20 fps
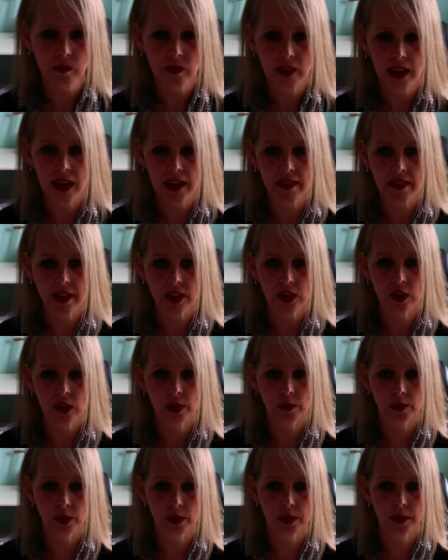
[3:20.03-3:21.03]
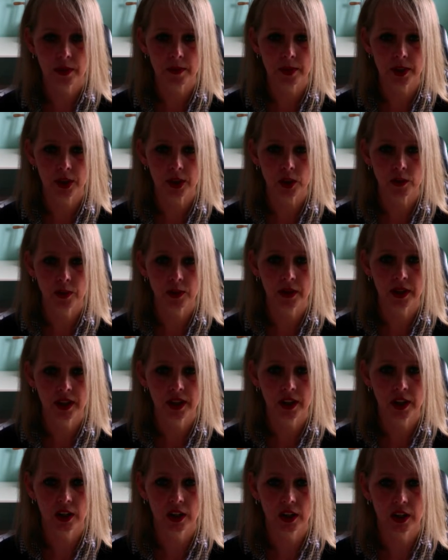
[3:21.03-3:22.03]
and then you can put them in your
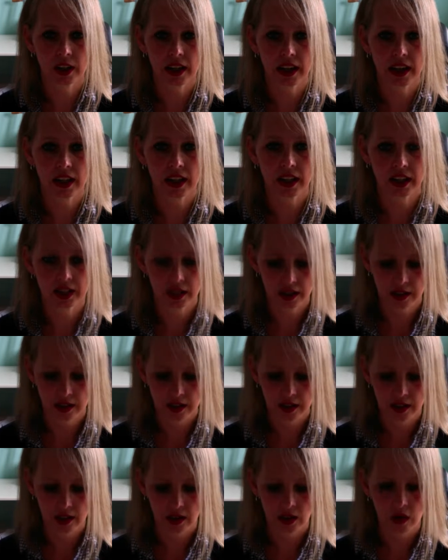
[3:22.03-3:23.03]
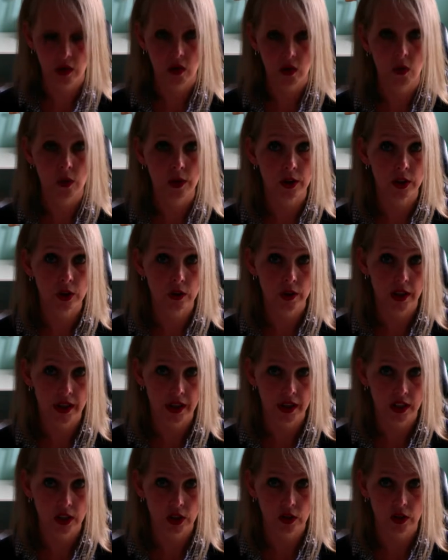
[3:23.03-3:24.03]
planner anywhere you'd
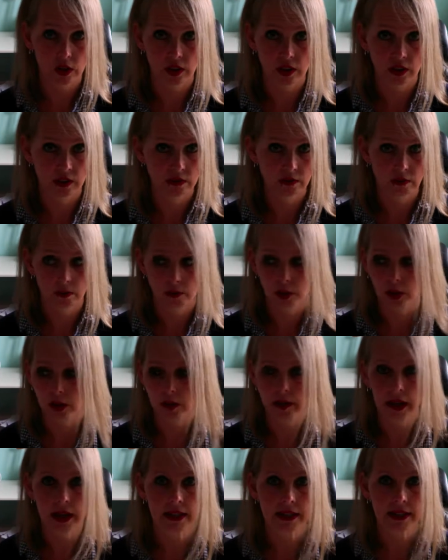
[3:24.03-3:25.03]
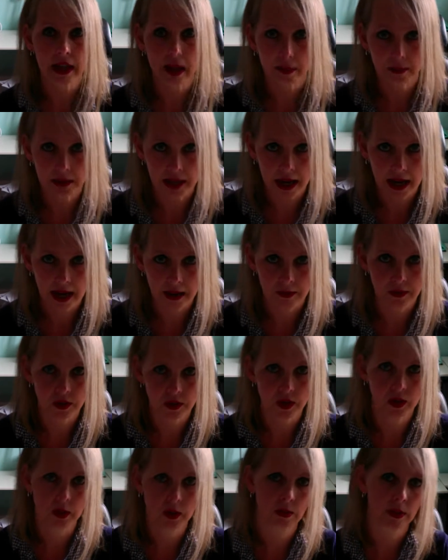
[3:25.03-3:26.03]
like. You can put them on top tabs.
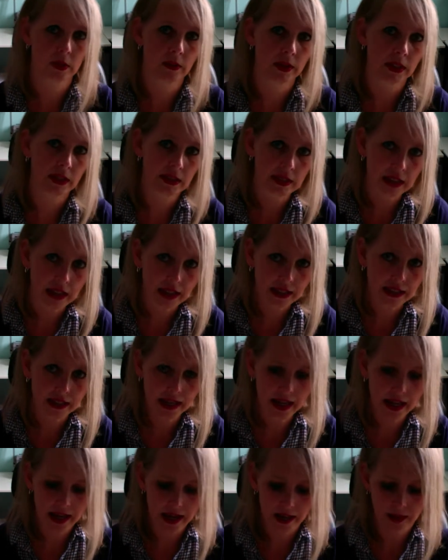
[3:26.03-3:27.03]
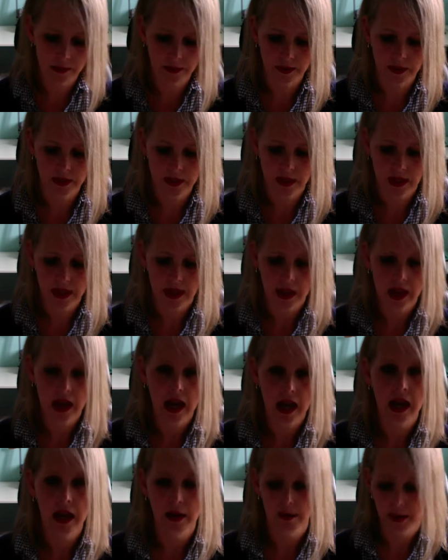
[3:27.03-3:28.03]
You can put them on side tabs.
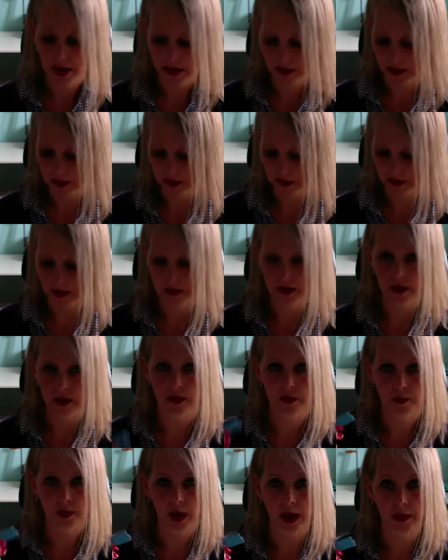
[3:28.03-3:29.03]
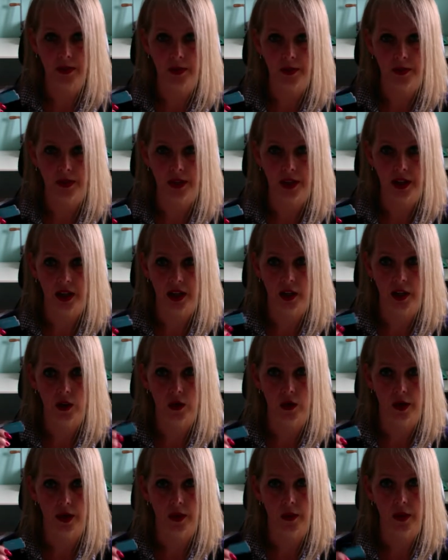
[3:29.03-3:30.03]
I think this is probably a
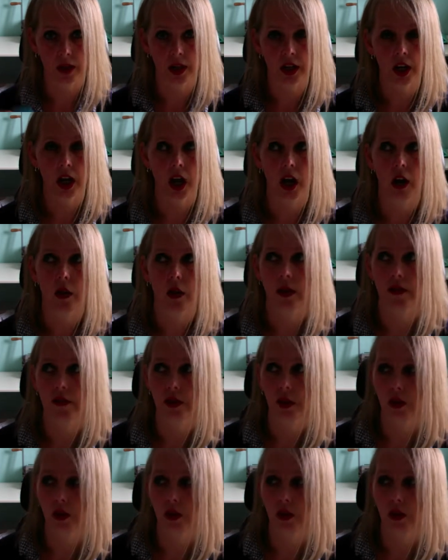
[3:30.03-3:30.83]
great way to go if you